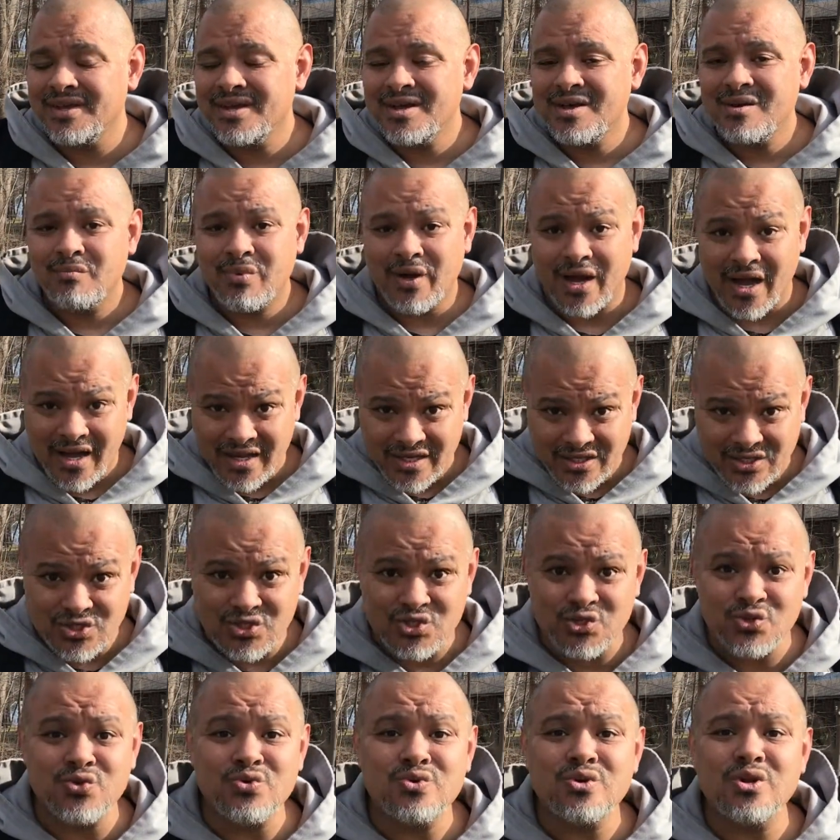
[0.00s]
but I
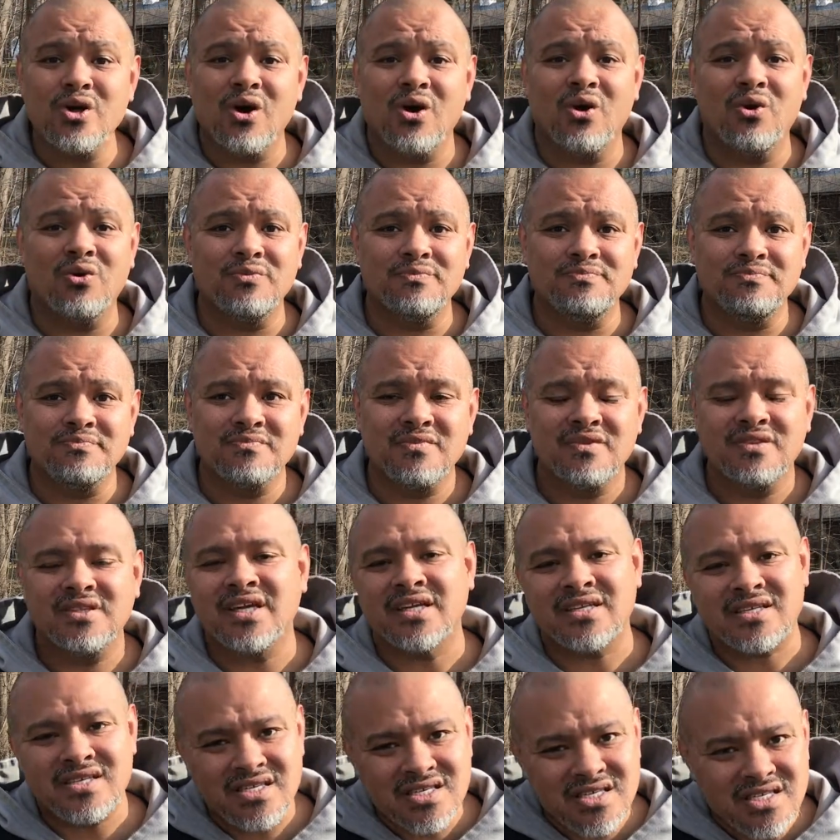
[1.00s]
do know
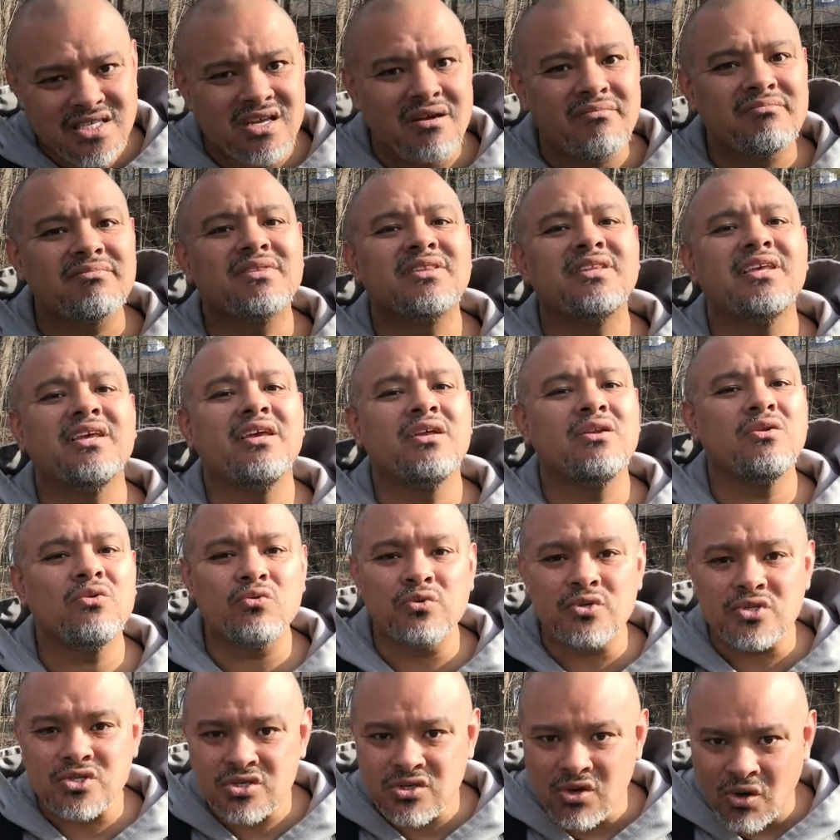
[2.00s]
that something
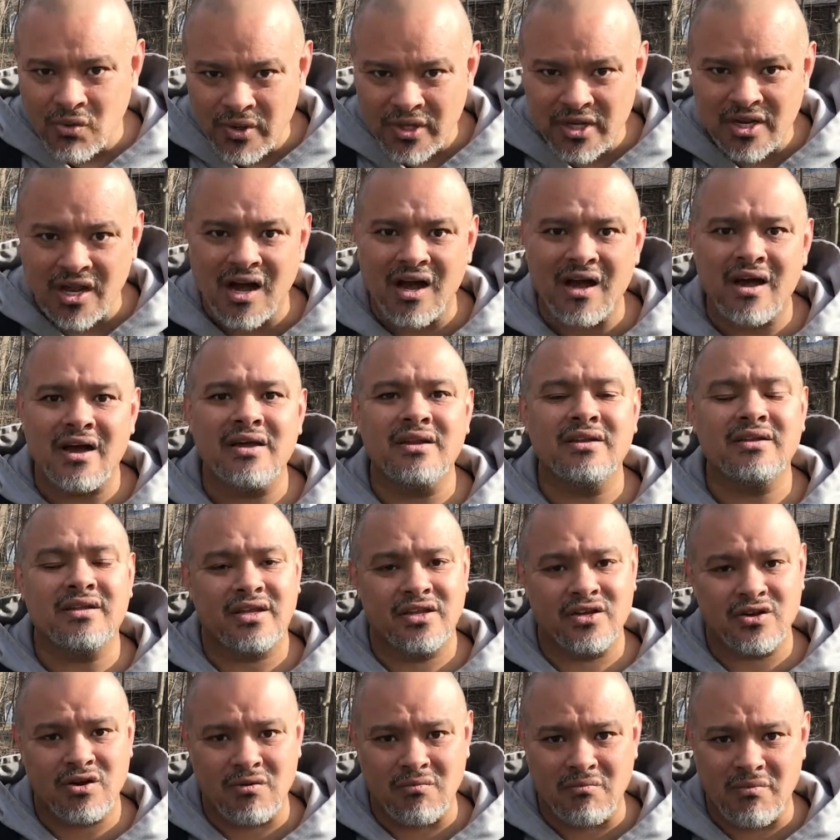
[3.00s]
was going on in
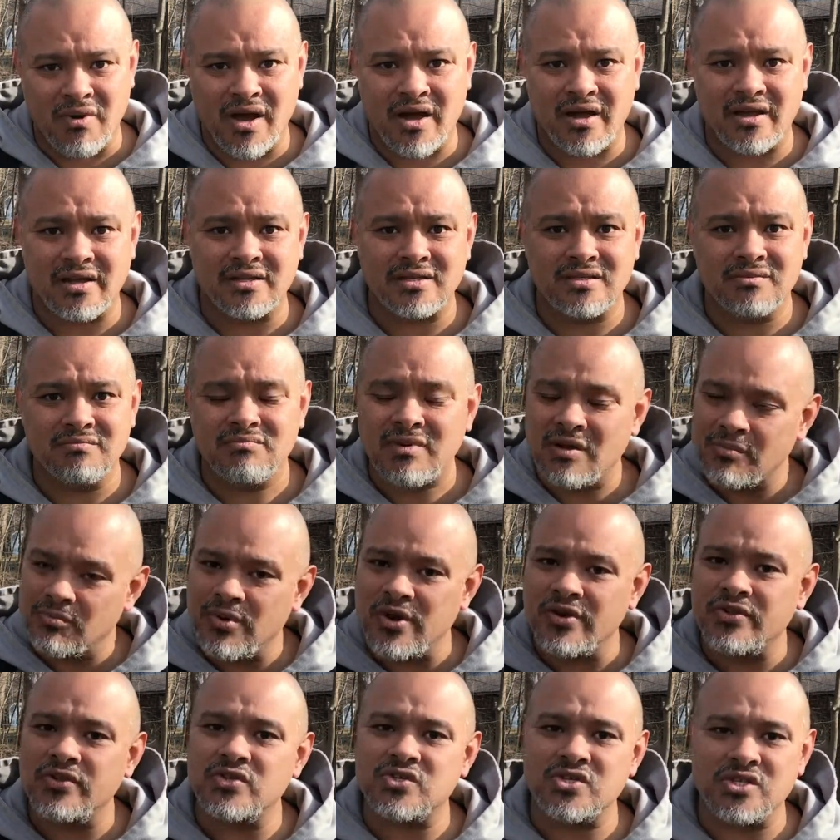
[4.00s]
her mind. My
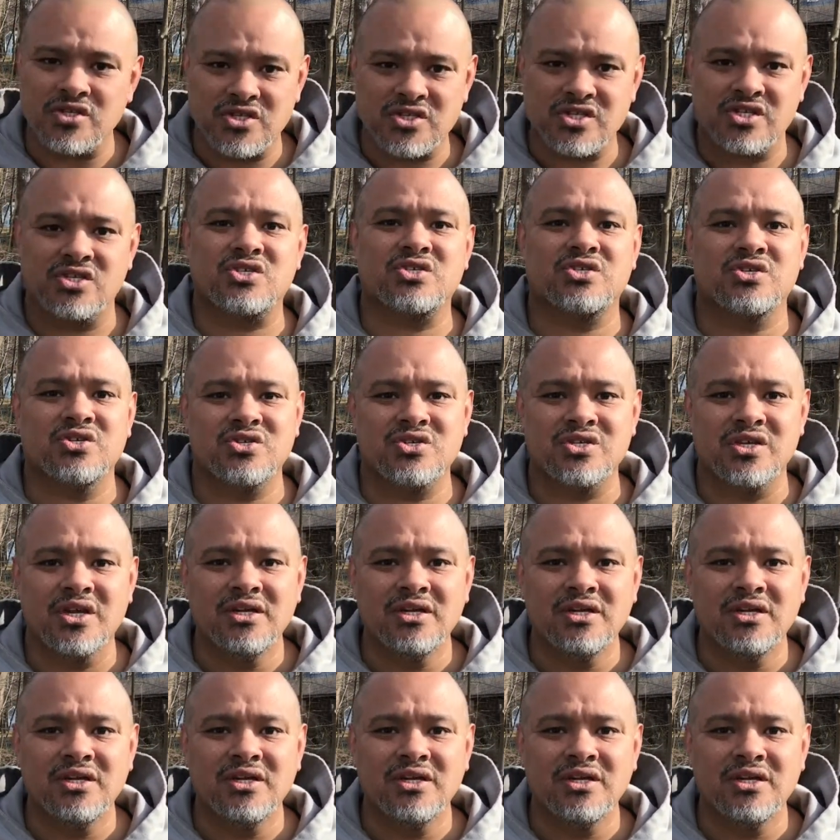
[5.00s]
brothers and sisters,